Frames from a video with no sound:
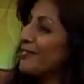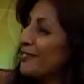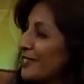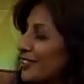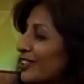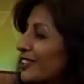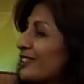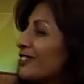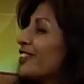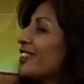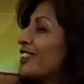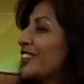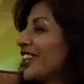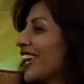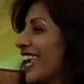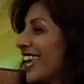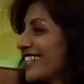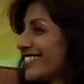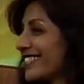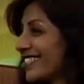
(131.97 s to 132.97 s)
first of all, you
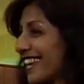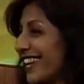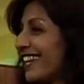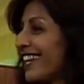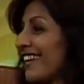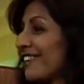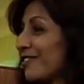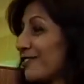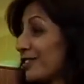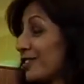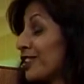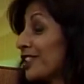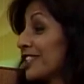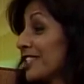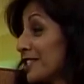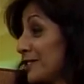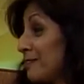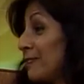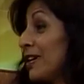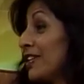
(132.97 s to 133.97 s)
can't say that, of
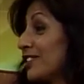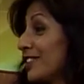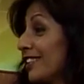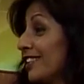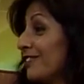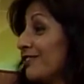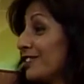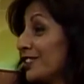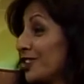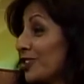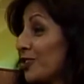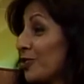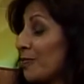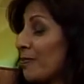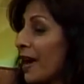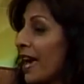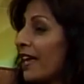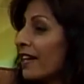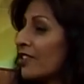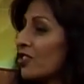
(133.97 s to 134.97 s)
course, especially if it's your
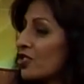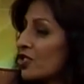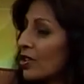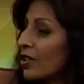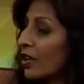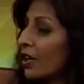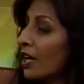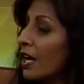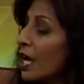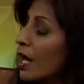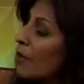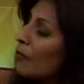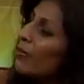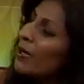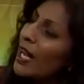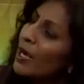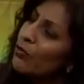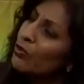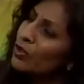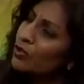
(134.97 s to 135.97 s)
manager.
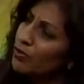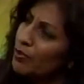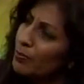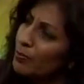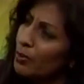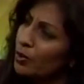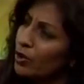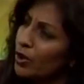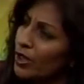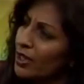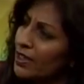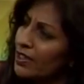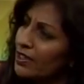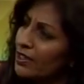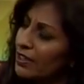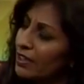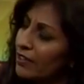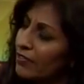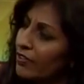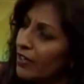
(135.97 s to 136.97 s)
But I would report
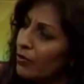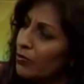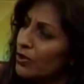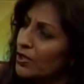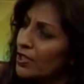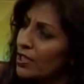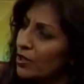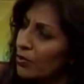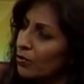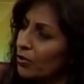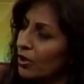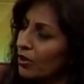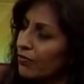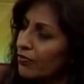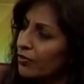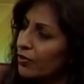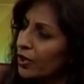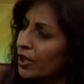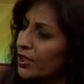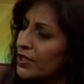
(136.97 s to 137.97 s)
it if I was in the
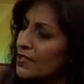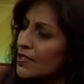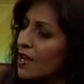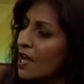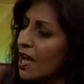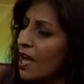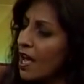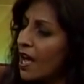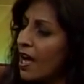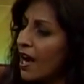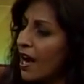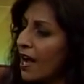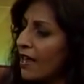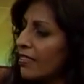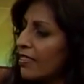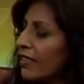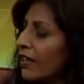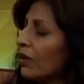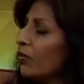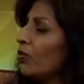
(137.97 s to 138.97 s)
workforce. I
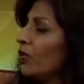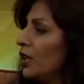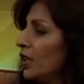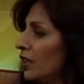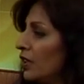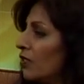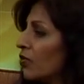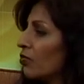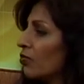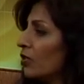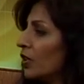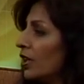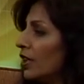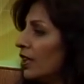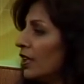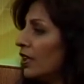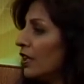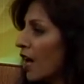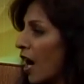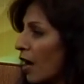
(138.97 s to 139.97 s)
think we need to
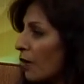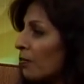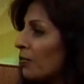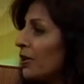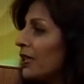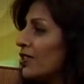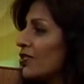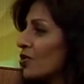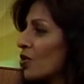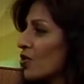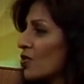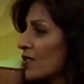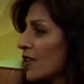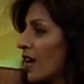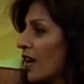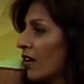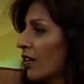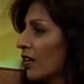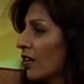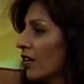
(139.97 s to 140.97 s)
really not be so
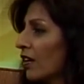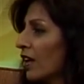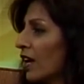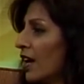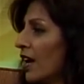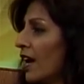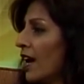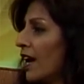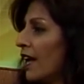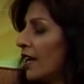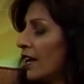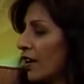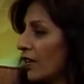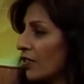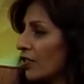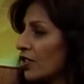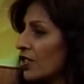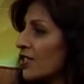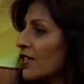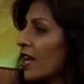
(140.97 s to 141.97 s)
scared and
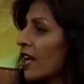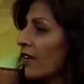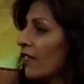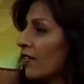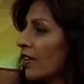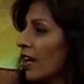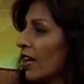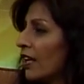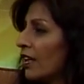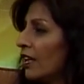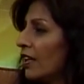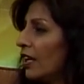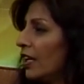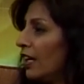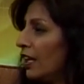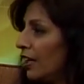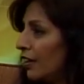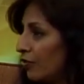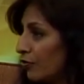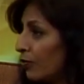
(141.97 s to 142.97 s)
understand that
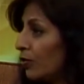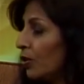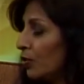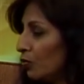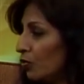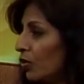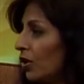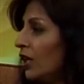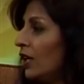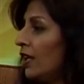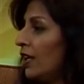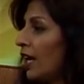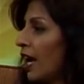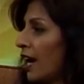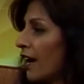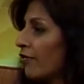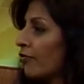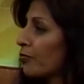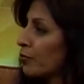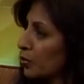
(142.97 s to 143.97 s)
if we really
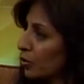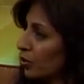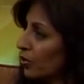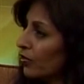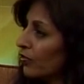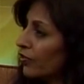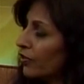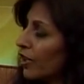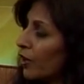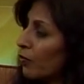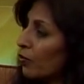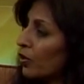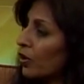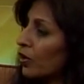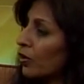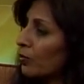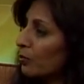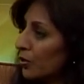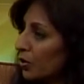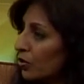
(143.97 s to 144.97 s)
have proof that
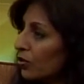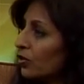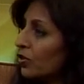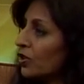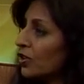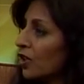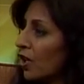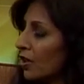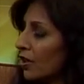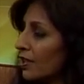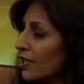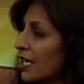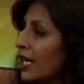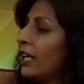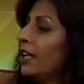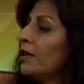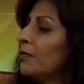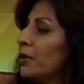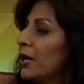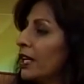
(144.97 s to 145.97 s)
we're abused on a
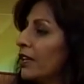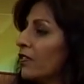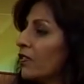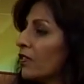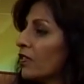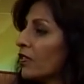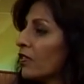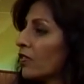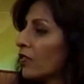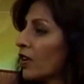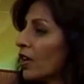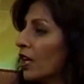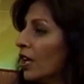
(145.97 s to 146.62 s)
daily basis,